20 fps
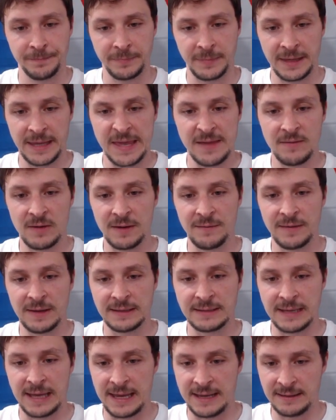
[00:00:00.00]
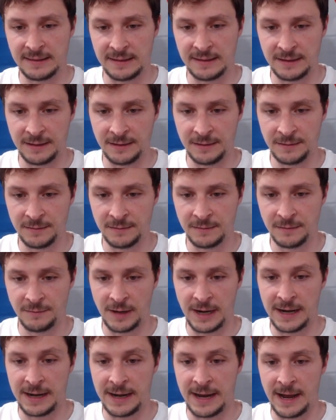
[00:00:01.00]
Even if he takes here
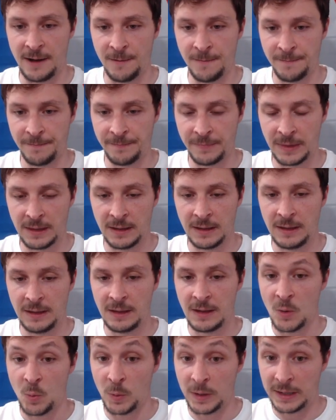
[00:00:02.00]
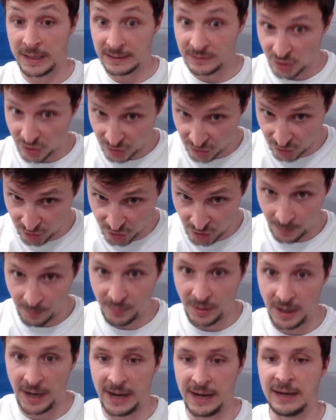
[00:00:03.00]
right now, we can just jump
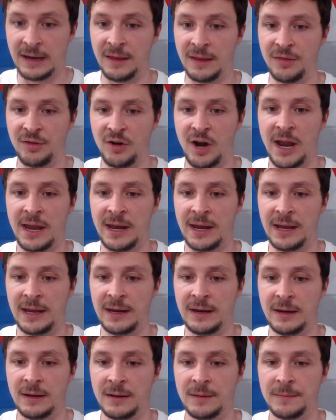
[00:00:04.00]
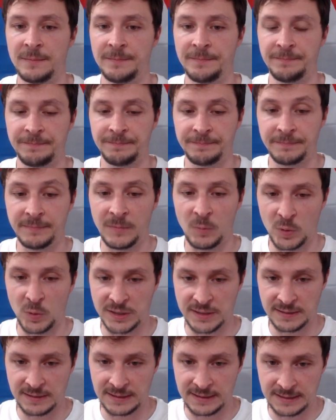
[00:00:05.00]
right in and threaten it, which
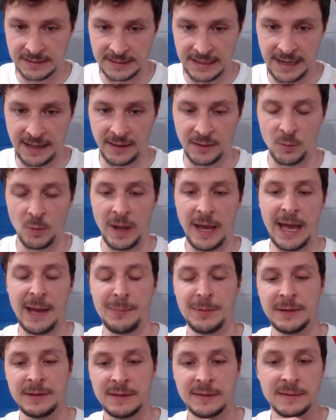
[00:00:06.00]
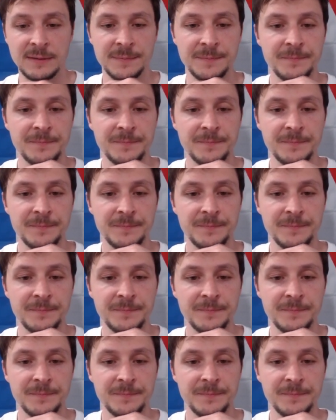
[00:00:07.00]
is exactly what happens.